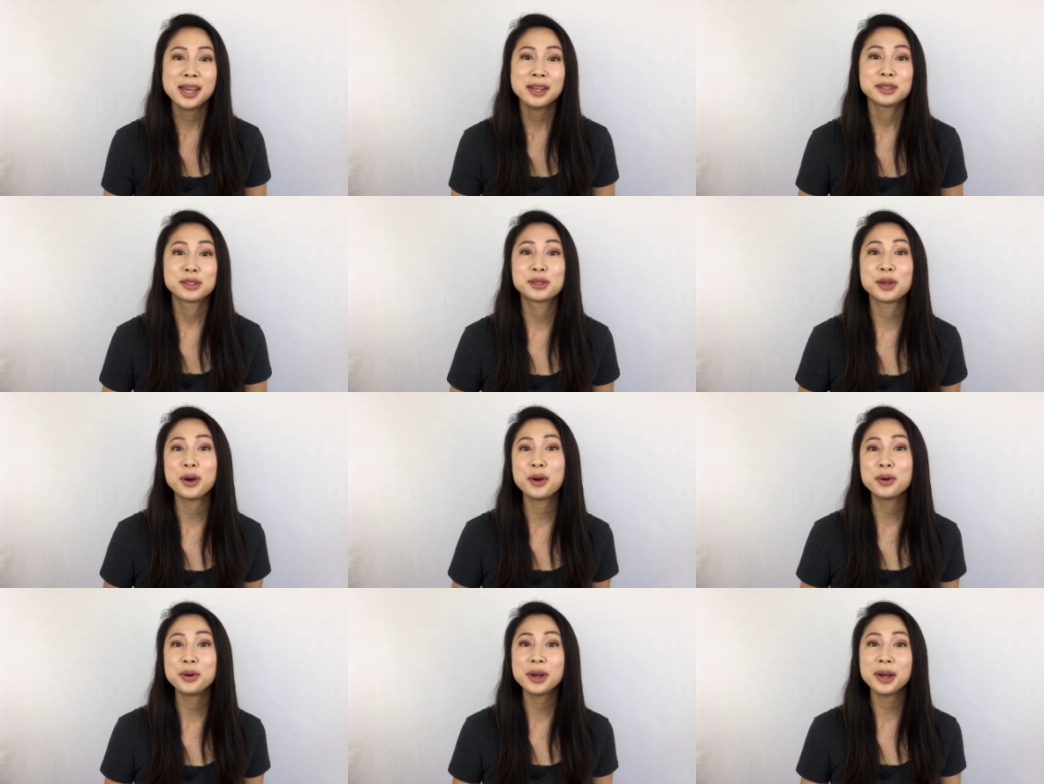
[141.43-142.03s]

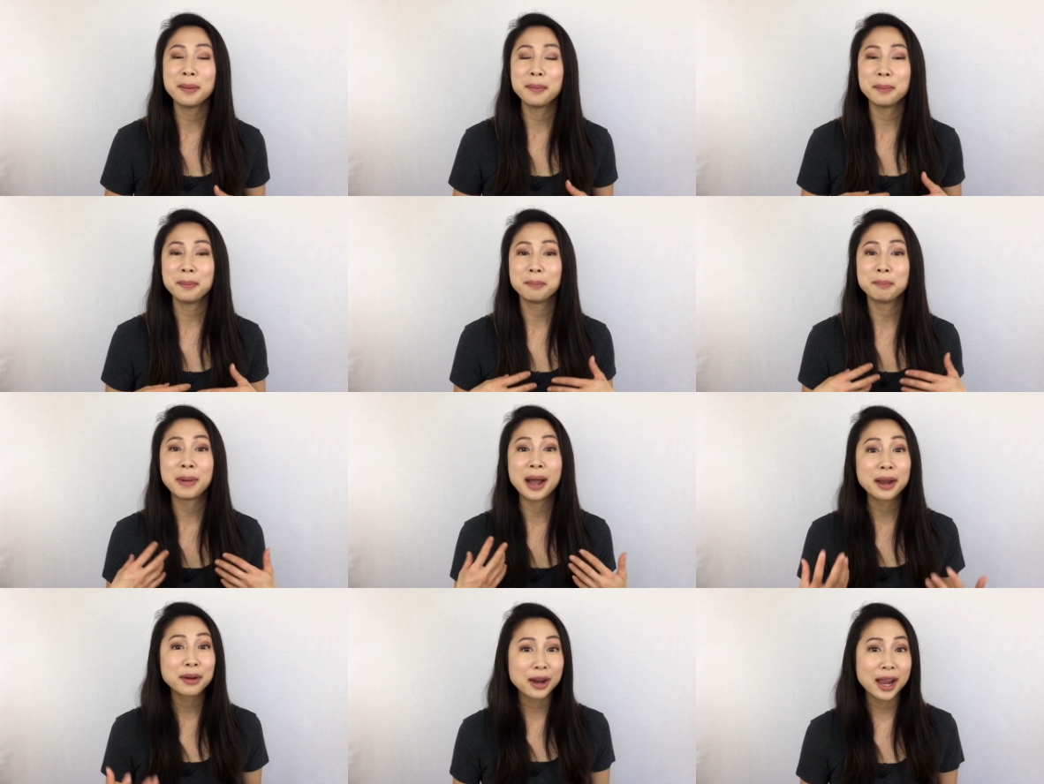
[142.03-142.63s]
So
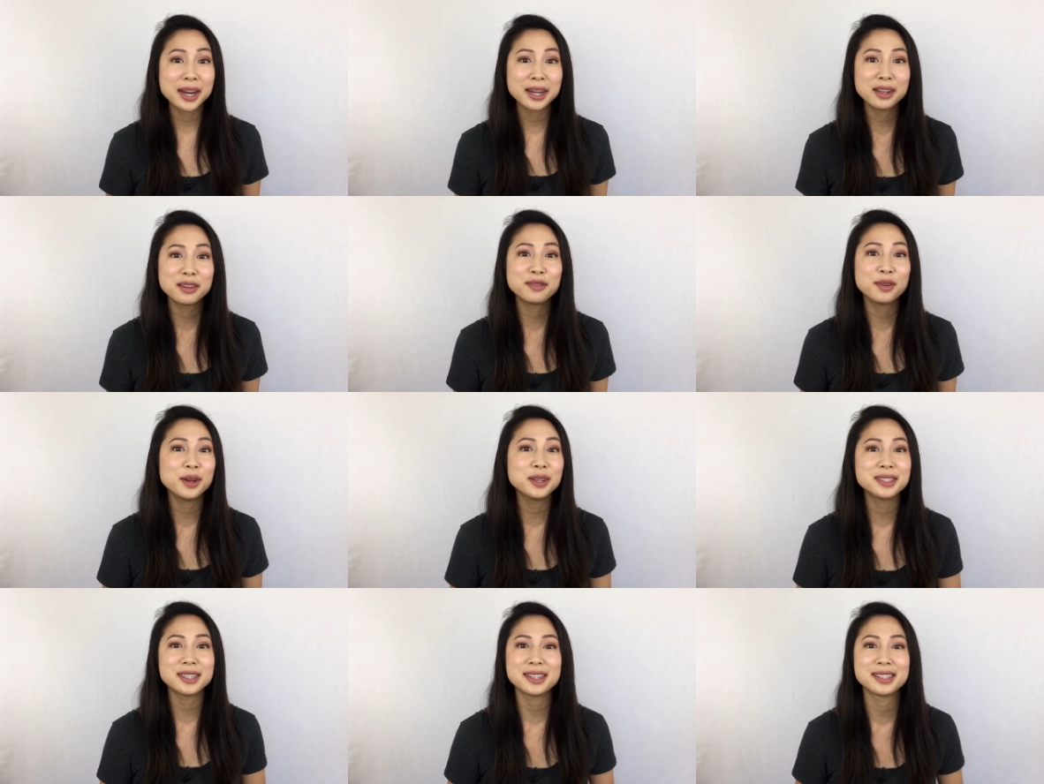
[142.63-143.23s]
my writing
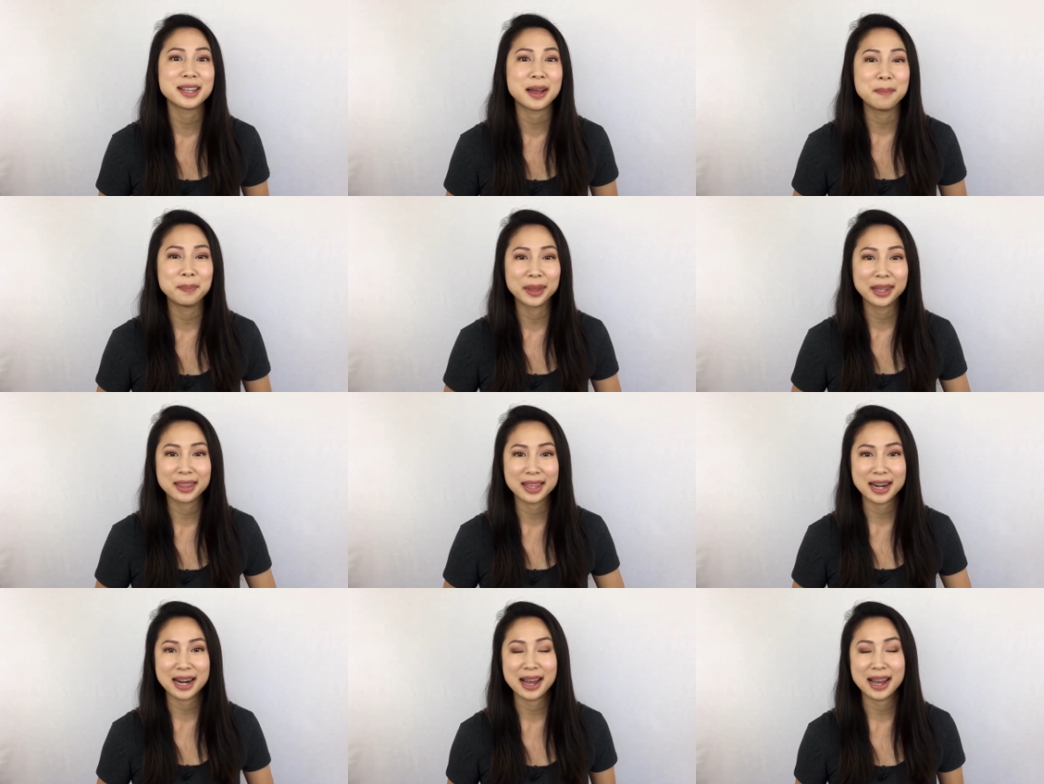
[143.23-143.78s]
voice is something that